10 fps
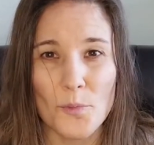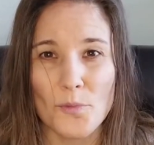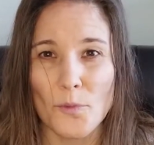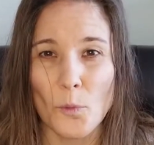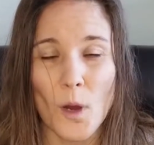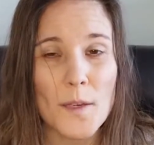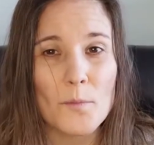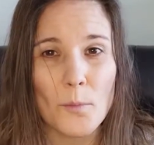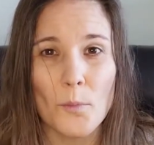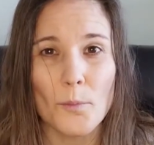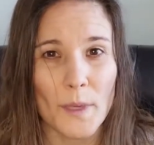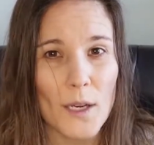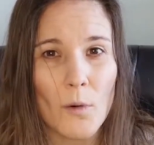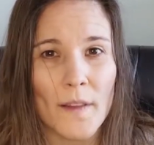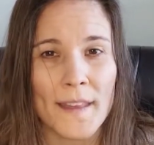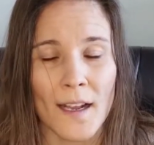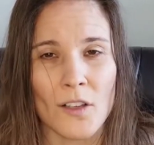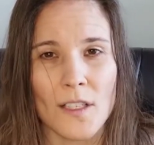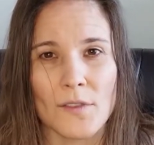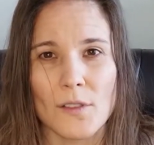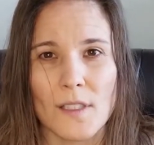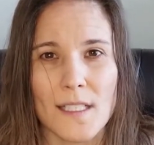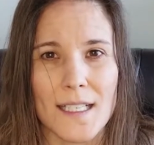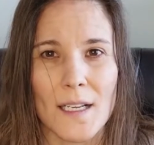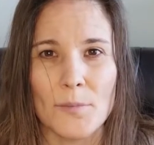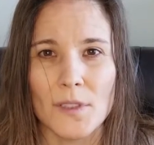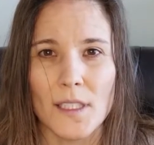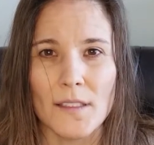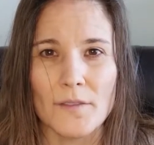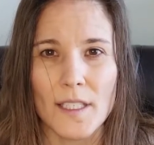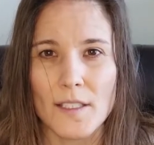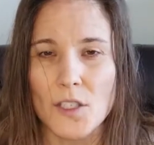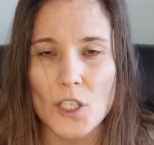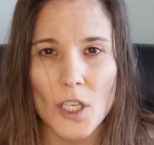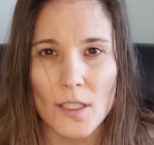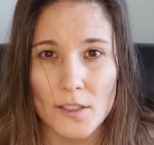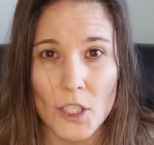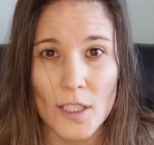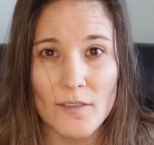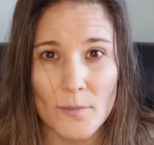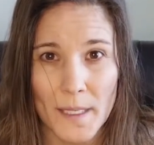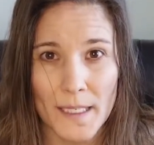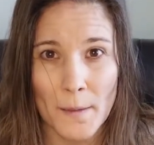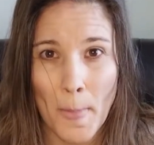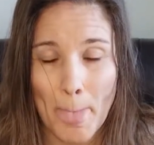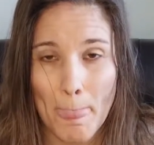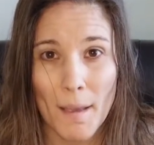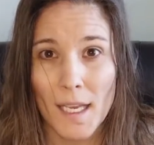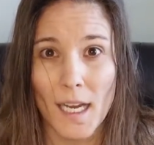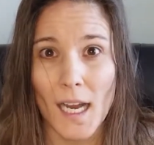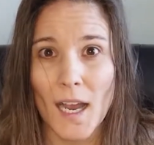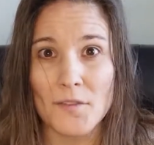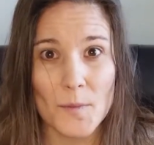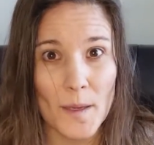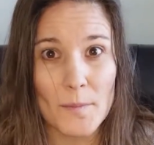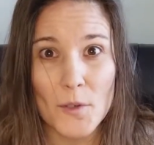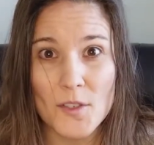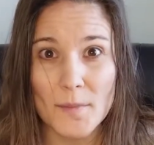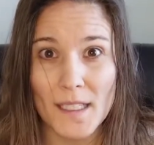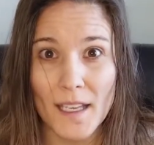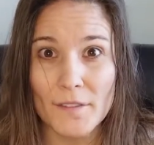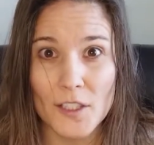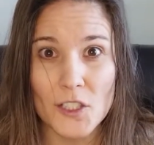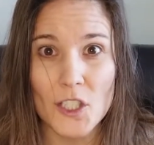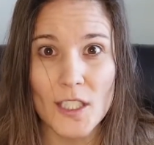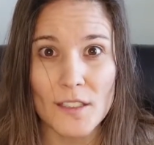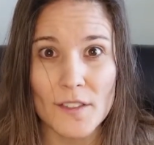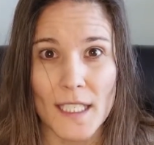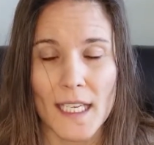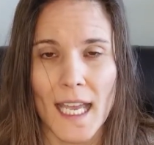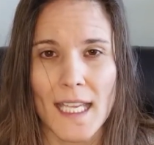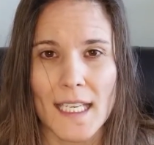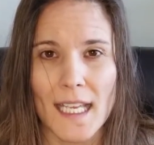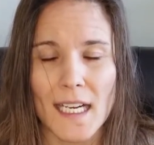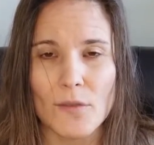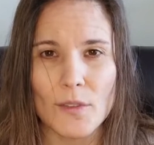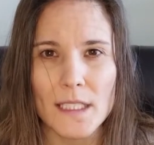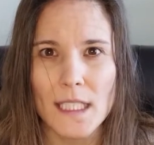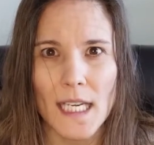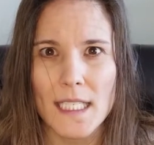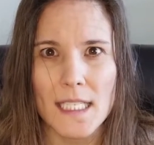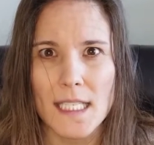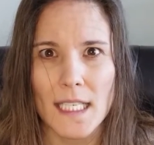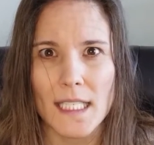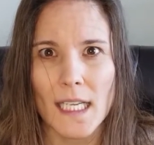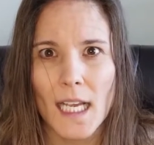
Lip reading: One big one that I'll give you an example of is achievement. I've spent most of my life achieving, and I realized that,